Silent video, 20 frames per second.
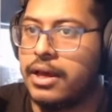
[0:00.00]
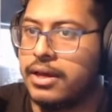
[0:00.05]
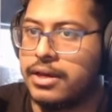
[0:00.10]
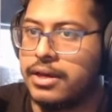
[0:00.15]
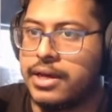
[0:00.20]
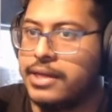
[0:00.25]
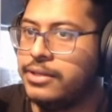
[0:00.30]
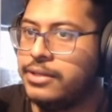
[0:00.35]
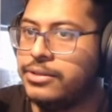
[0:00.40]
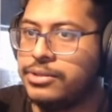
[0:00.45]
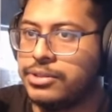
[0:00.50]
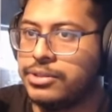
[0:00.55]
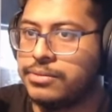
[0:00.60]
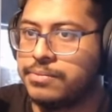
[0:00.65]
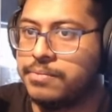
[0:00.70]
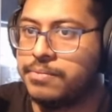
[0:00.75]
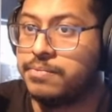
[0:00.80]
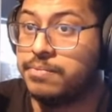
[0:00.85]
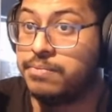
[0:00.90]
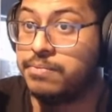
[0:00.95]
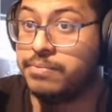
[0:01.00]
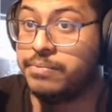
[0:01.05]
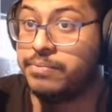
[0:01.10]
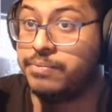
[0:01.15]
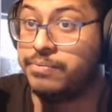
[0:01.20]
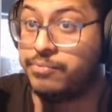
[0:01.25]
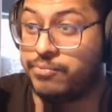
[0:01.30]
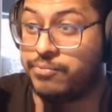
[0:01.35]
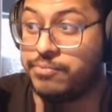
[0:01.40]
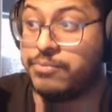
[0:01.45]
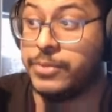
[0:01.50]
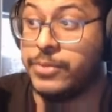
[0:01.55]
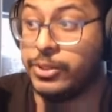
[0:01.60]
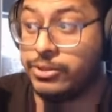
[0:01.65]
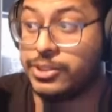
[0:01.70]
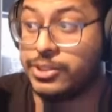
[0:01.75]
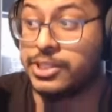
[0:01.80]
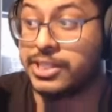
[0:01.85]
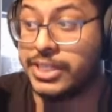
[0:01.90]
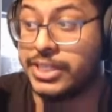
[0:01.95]
And you should... You
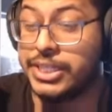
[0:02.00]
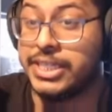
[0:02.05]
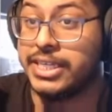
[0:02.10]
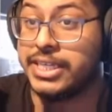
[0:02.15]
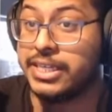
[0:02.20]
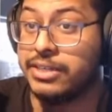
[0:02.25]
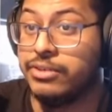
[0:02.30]
should clear.